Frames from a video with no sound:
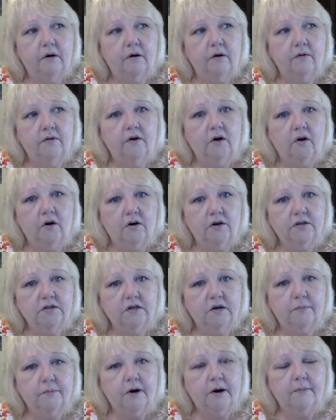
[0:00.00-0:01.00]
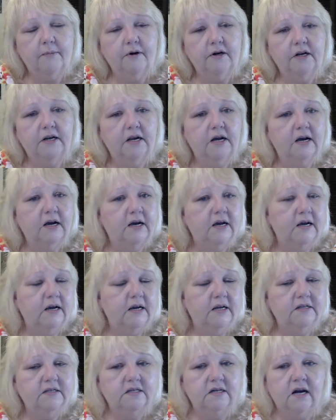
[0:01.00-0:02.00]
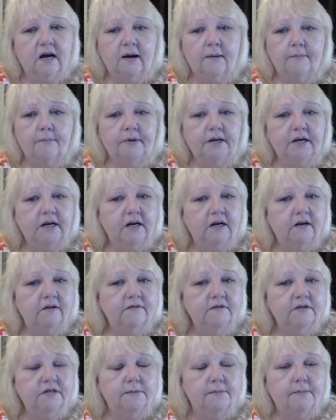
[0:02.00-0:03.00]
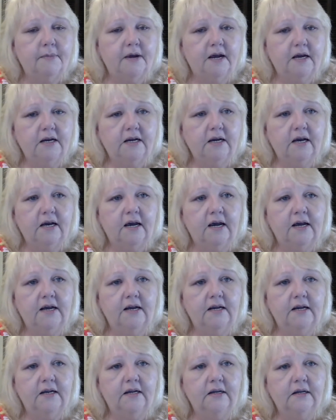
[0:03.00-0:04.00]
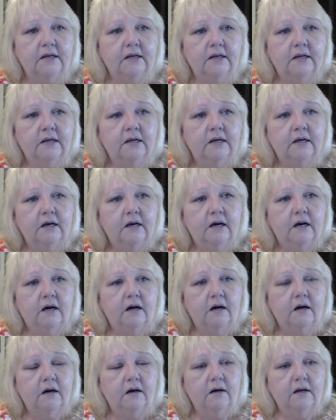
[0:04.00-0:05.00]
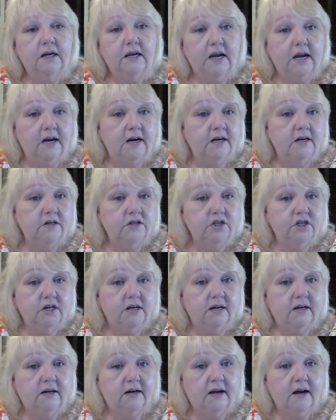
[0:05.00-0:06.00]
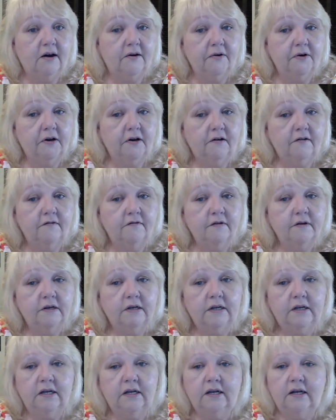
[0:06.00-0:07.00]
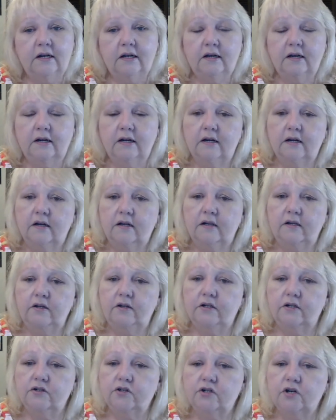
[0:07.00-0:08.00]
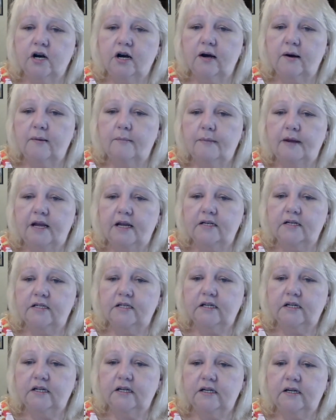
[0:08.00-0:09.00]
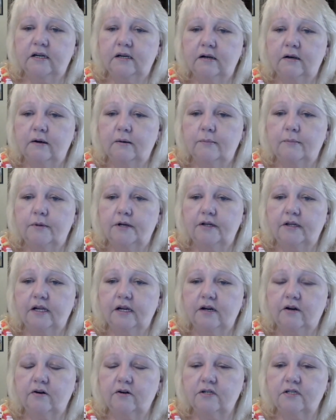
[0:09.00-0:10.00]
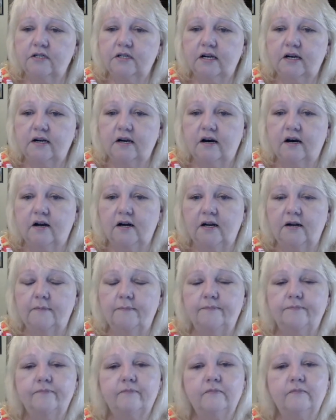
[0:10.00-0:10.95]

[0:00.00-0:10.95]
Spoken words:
Arkansas property. It's not big enough to make a canning shed out of. You can try a Banty, but they are psychotic.